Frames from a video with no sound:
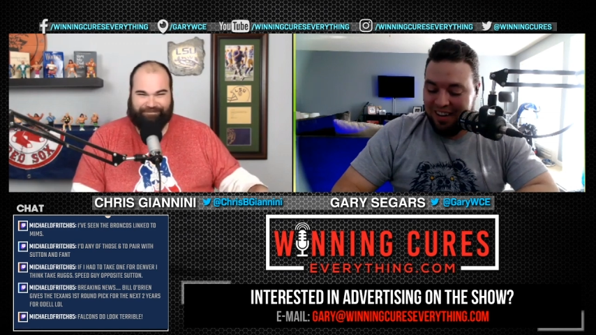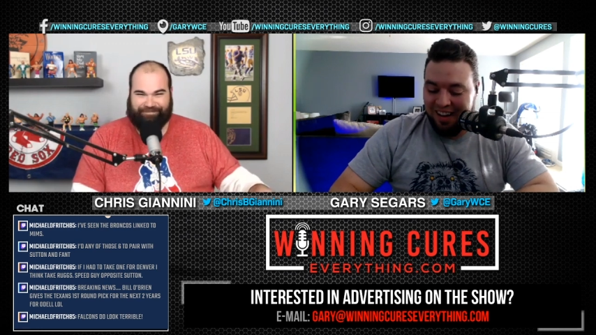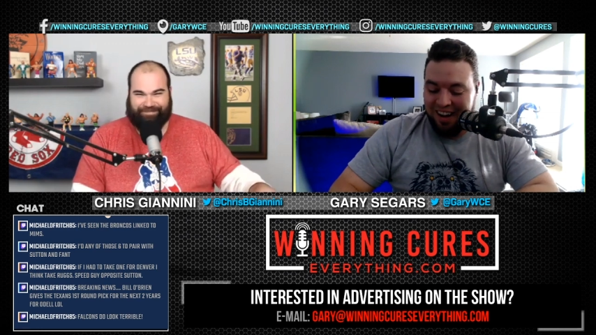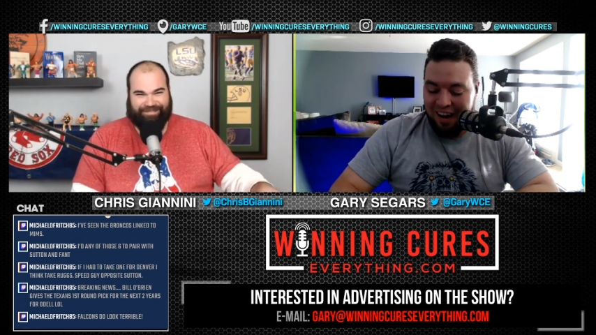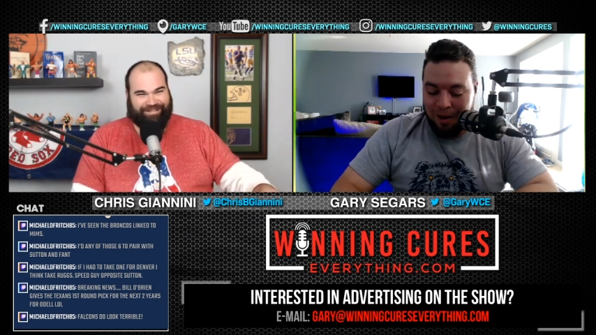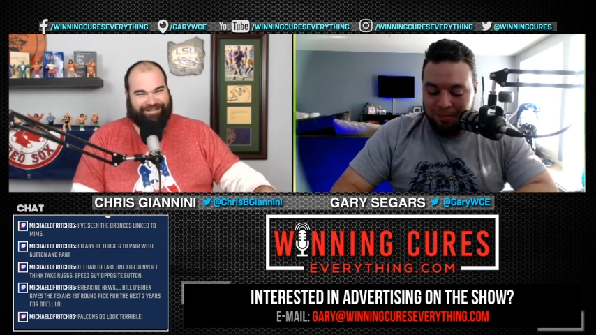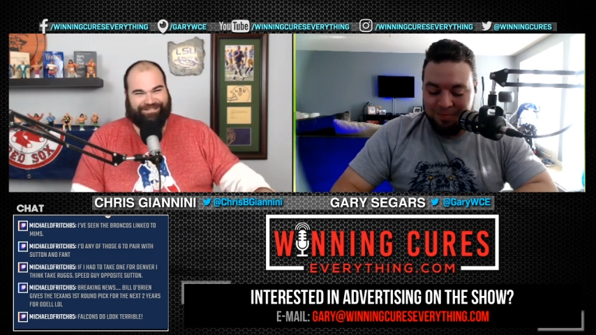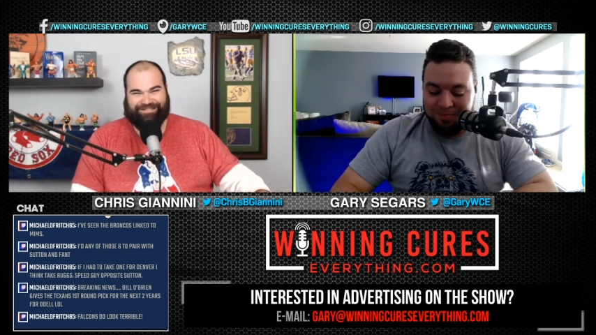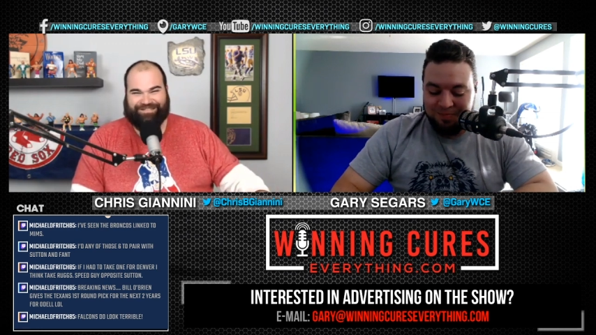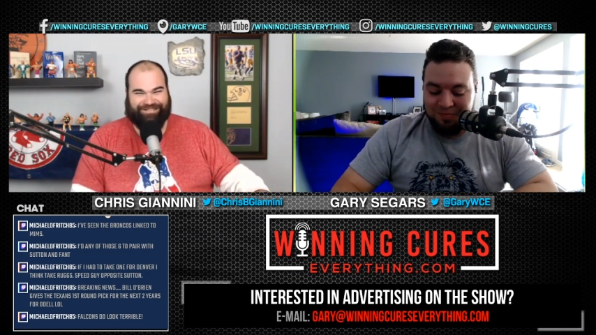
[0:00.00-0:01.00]
Speaker 1: Um,
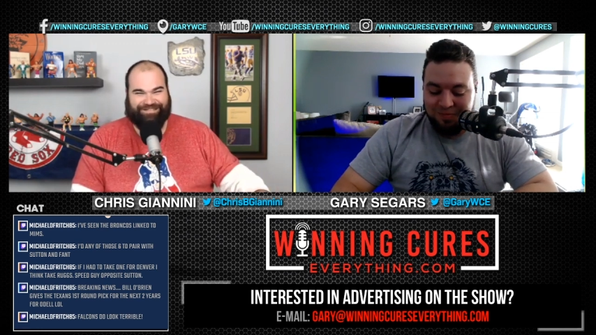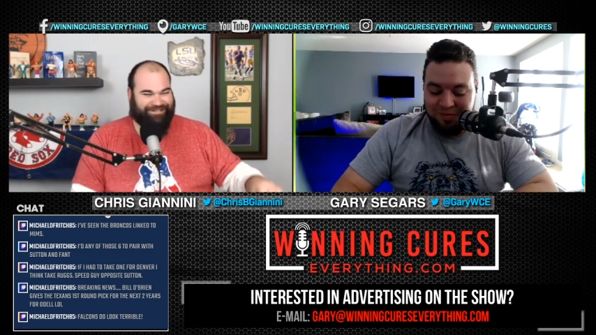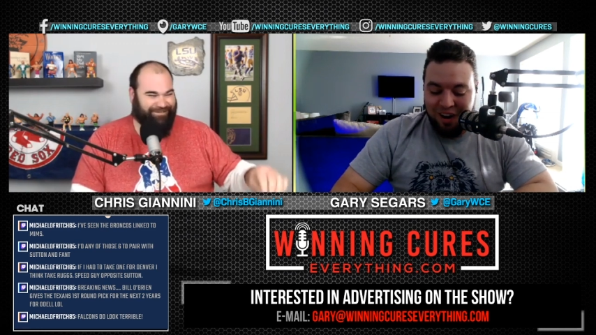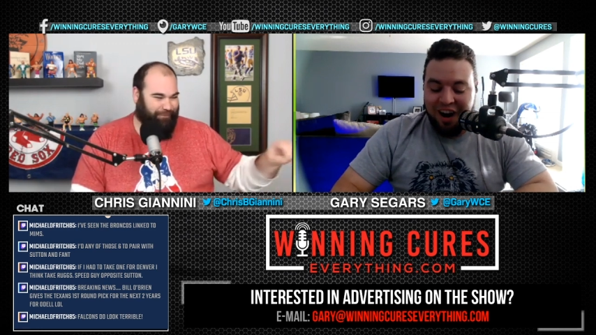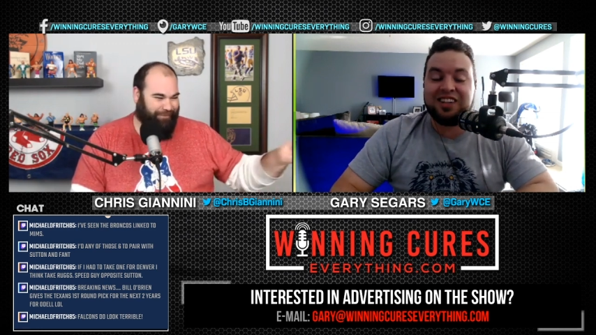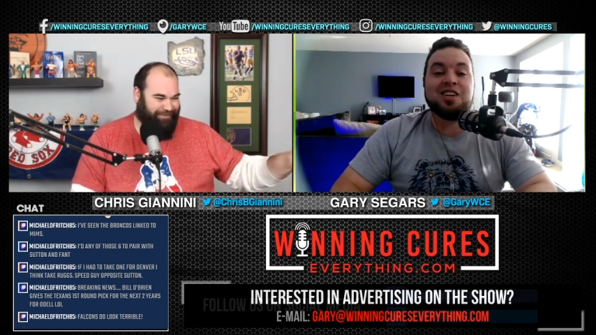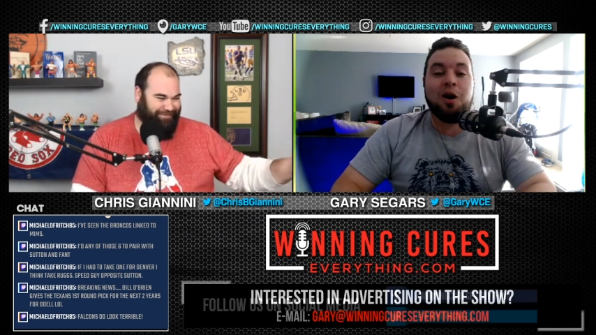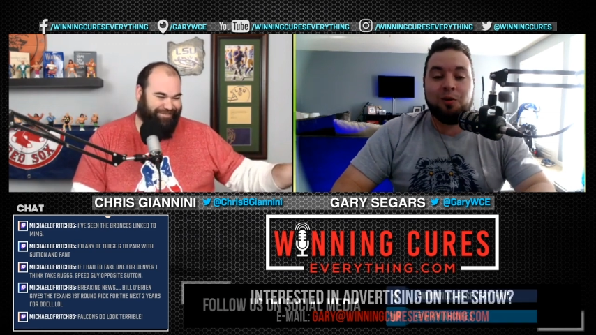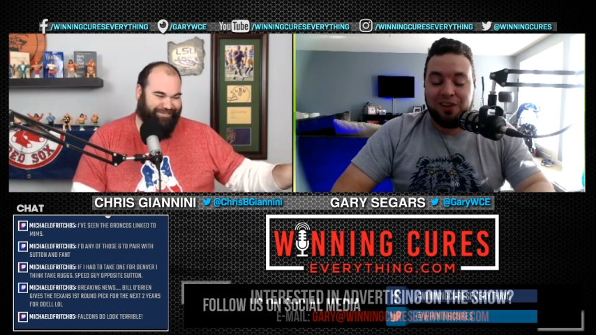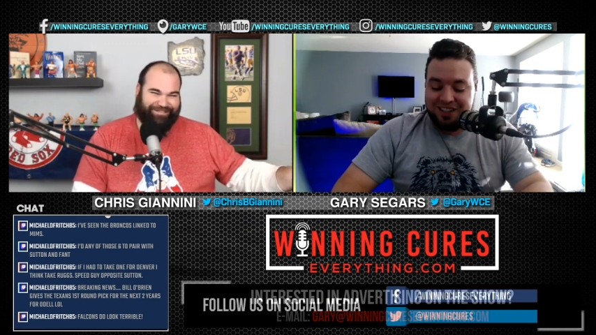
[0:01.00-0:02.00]
all right,
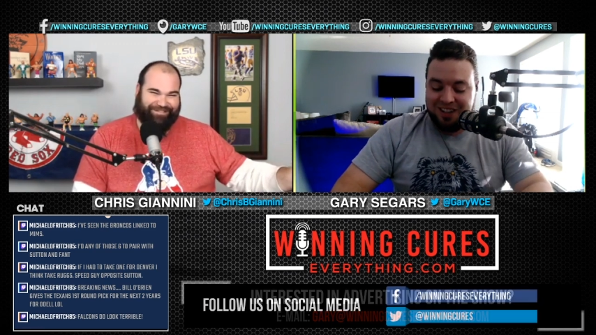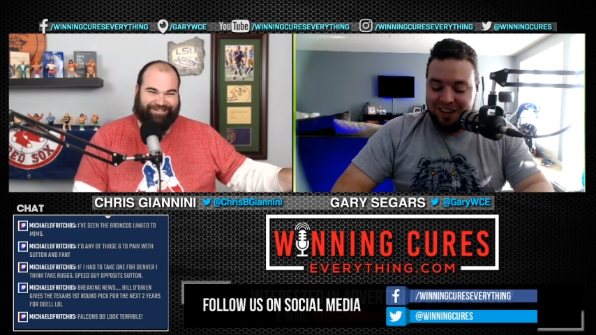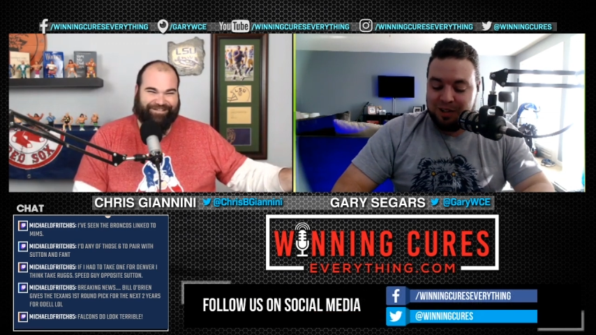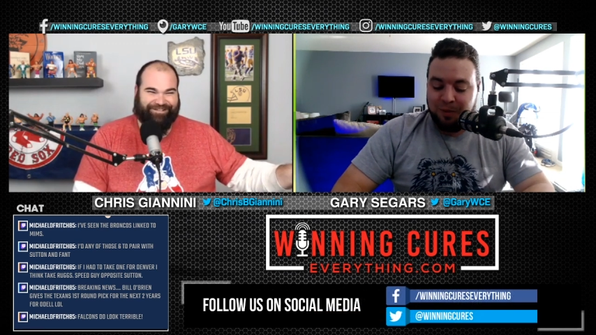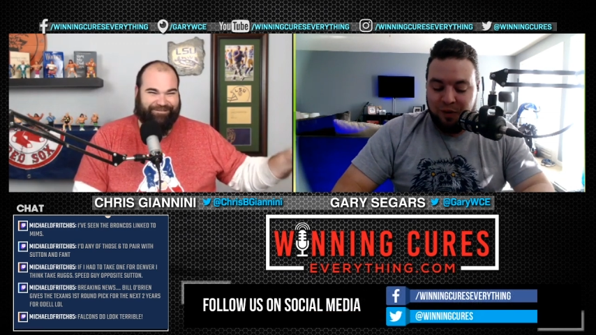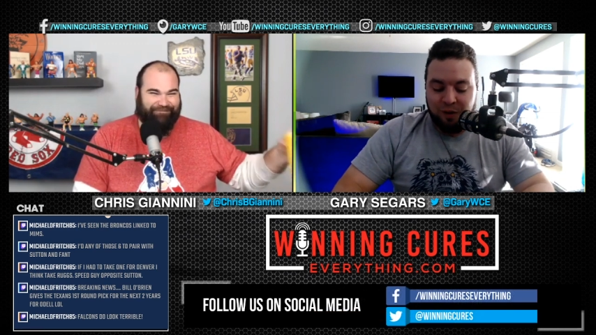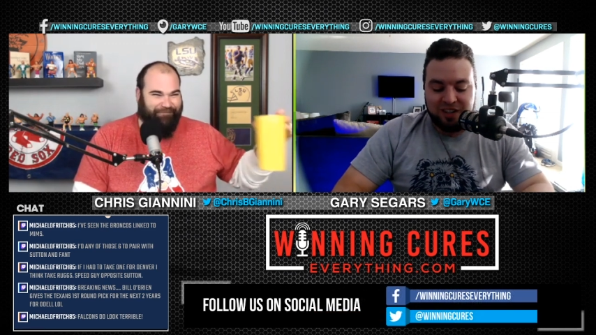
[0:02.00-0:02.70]
so let's let's move on.